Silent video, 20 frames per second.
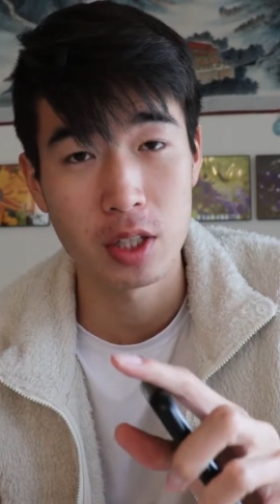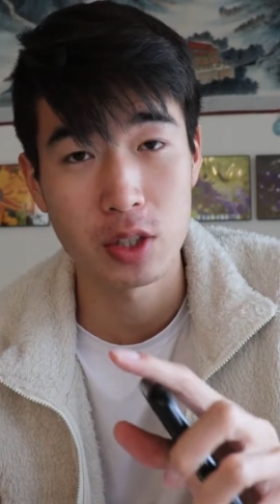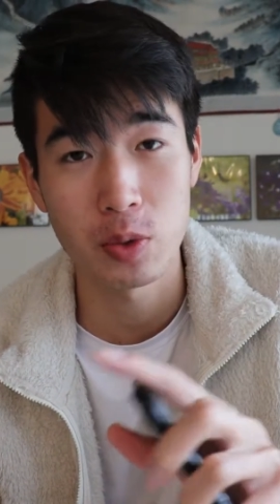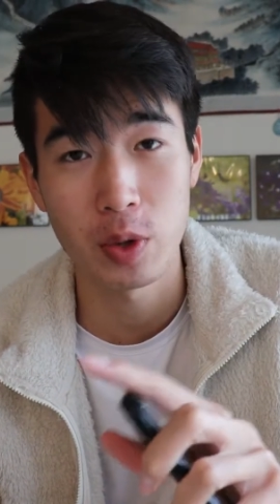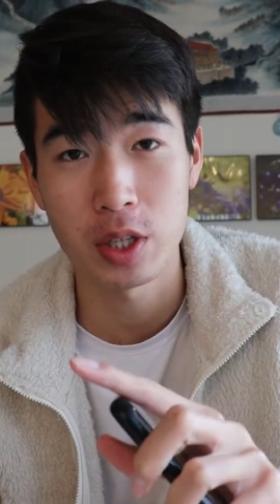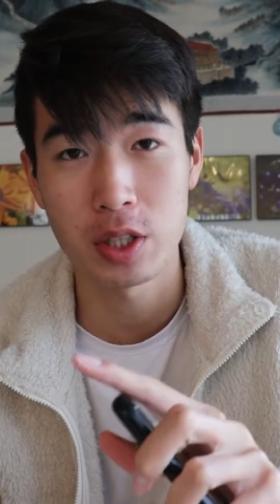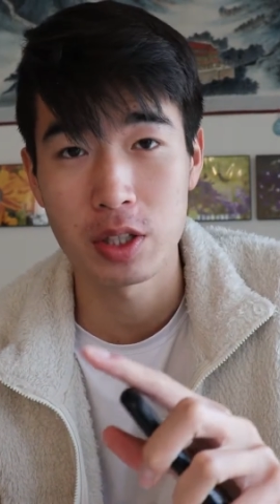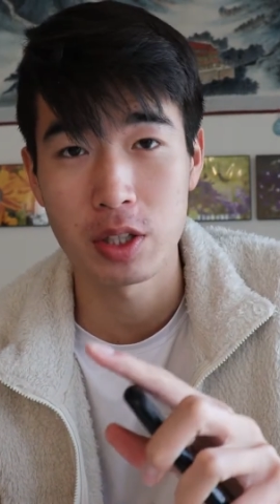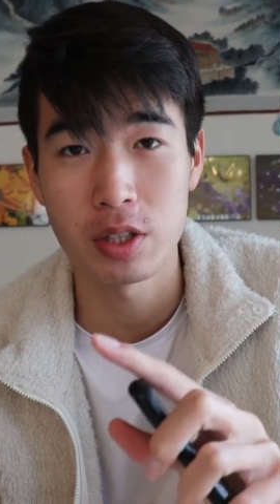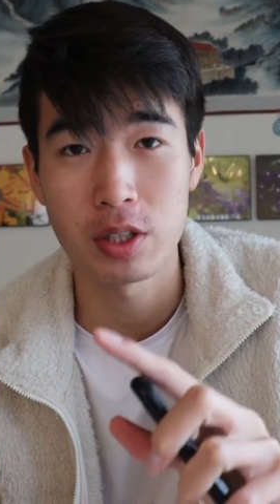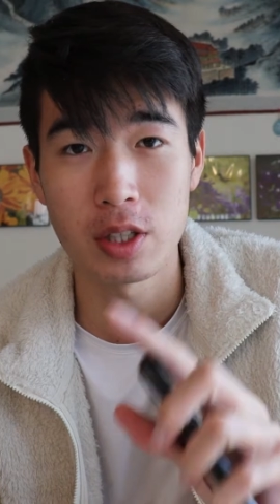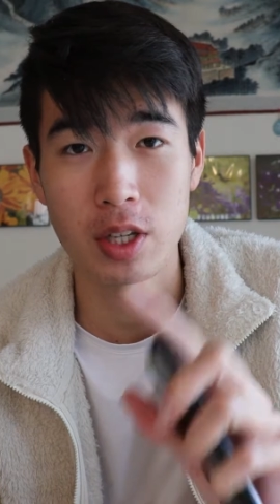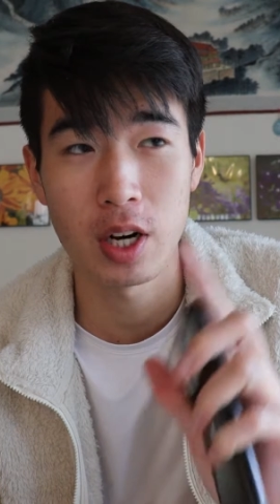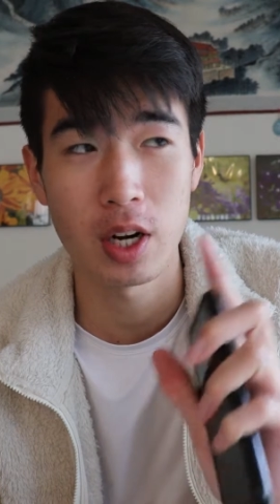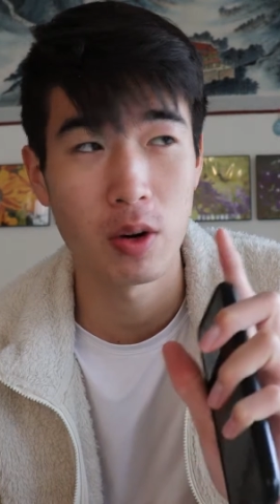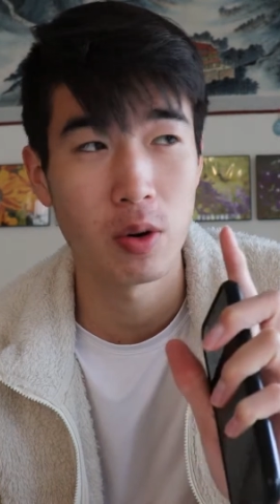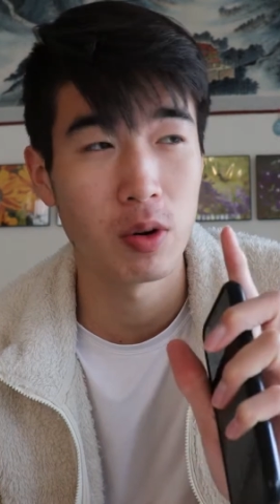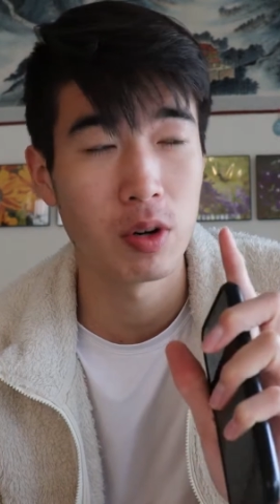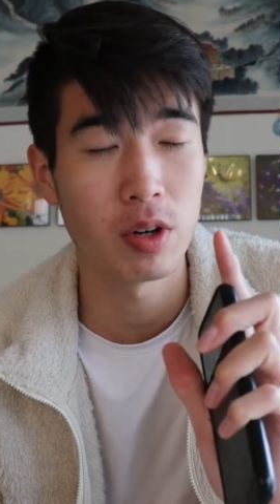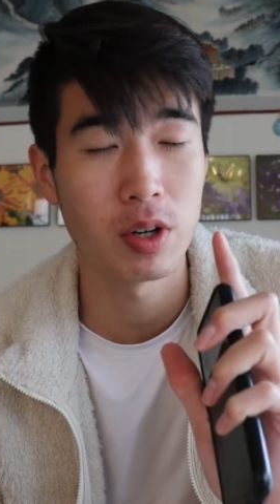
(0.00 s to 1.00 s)
sweatshirts that
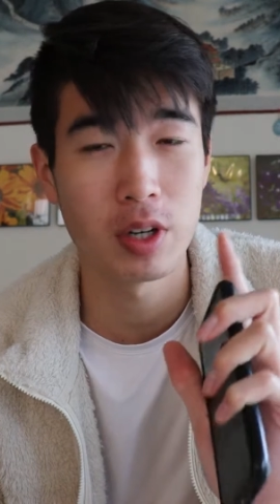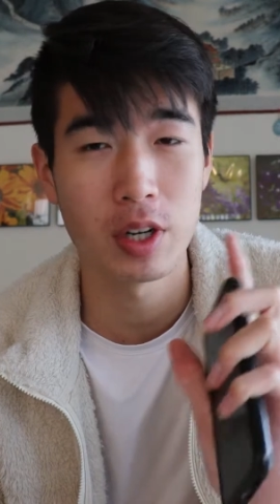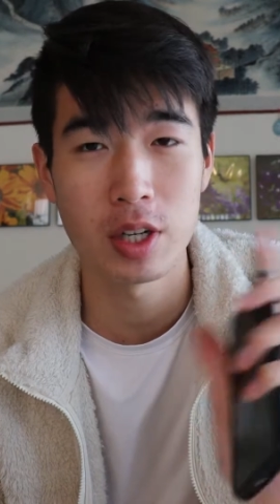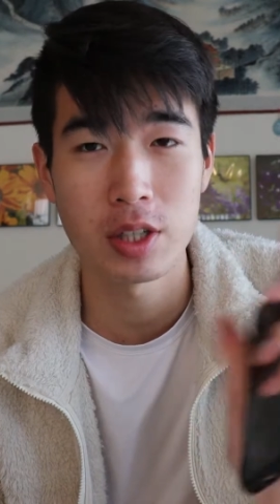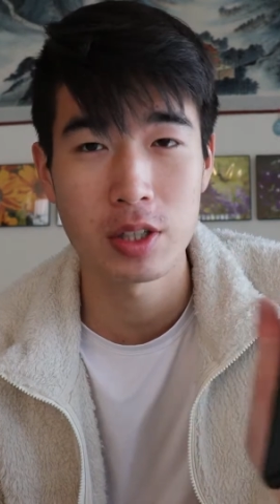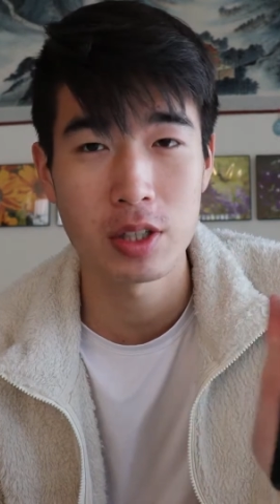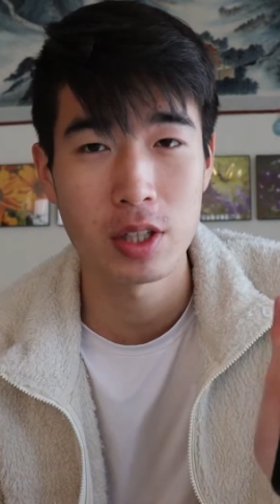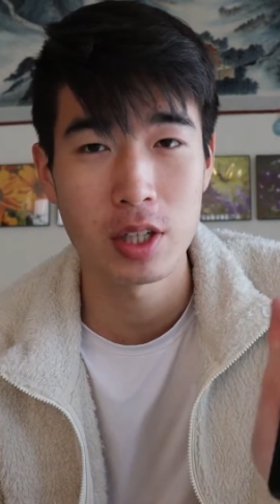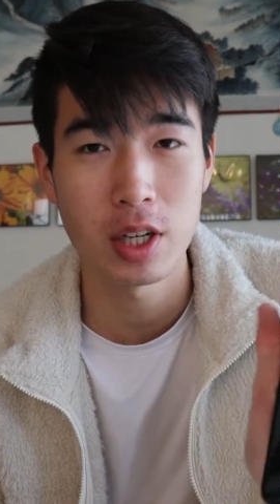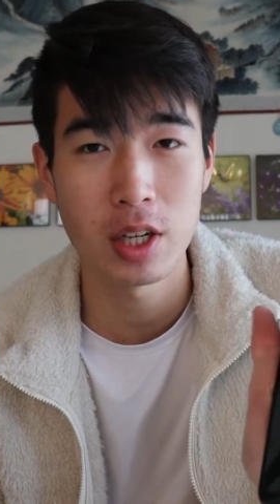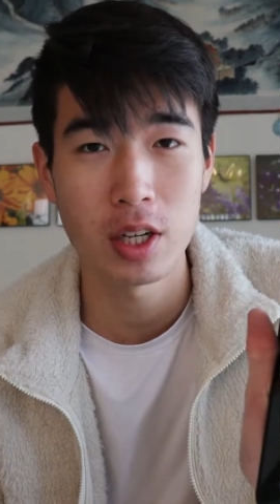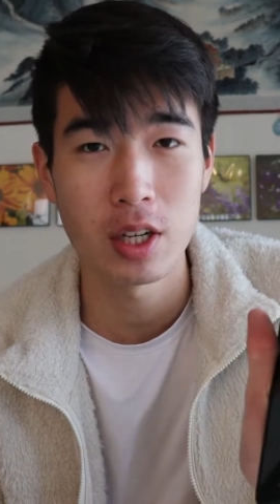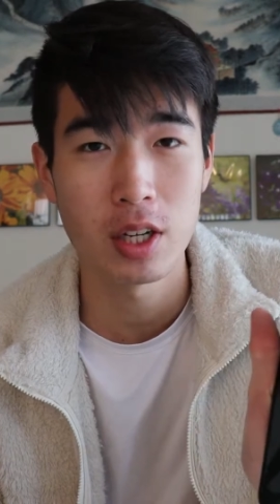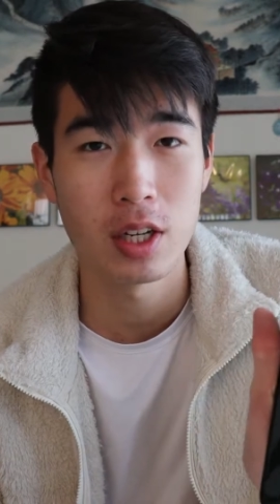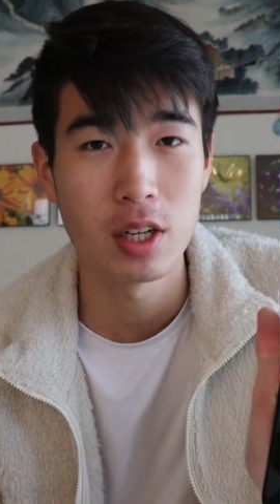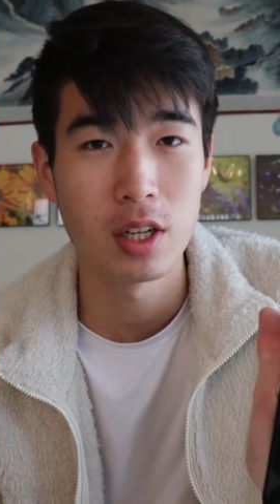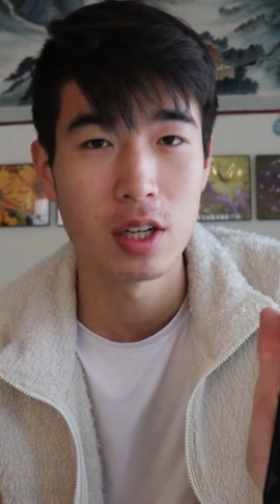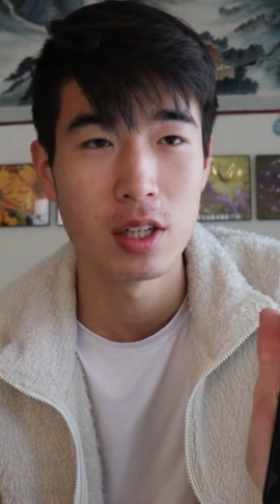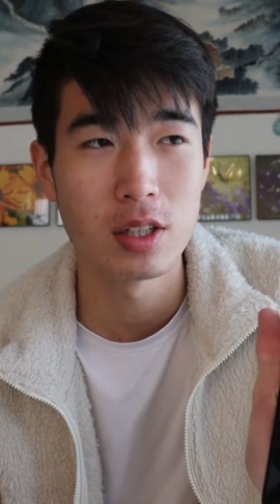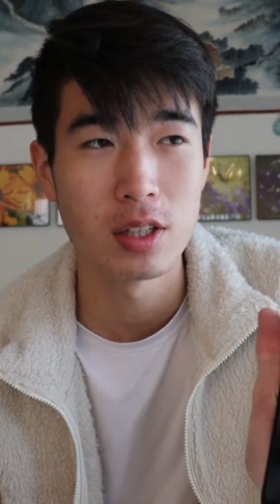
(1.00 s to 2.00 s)
I ordered yesterday
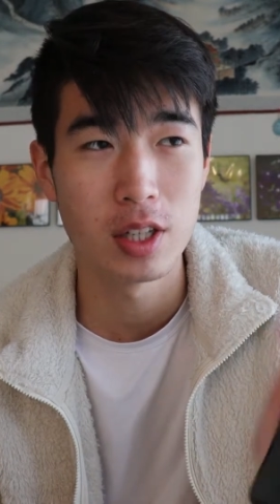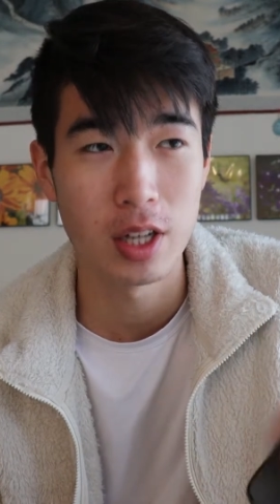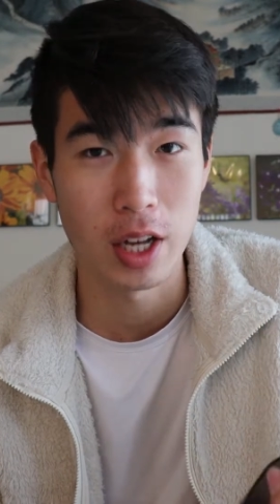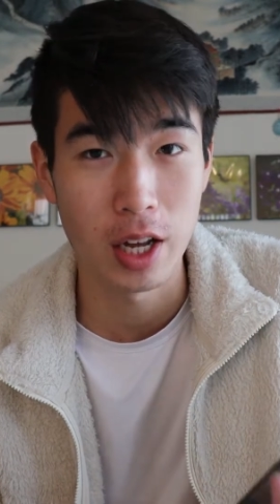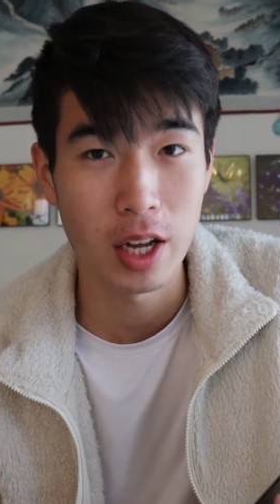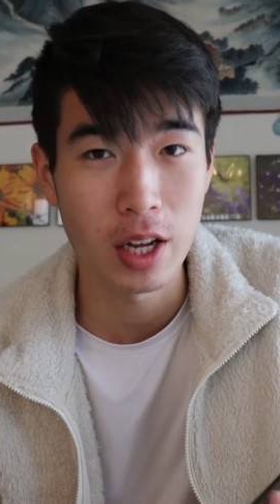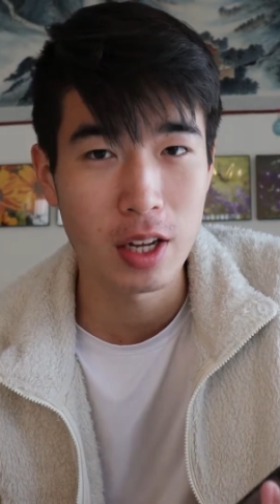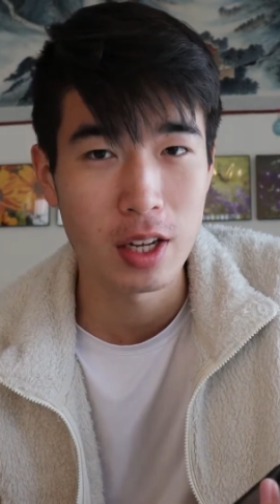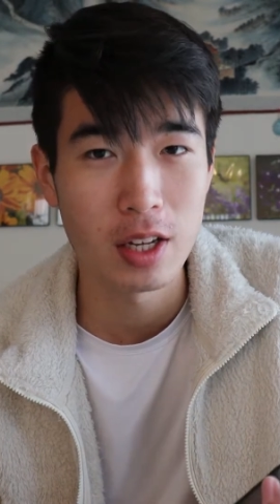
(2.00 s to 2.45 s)
today.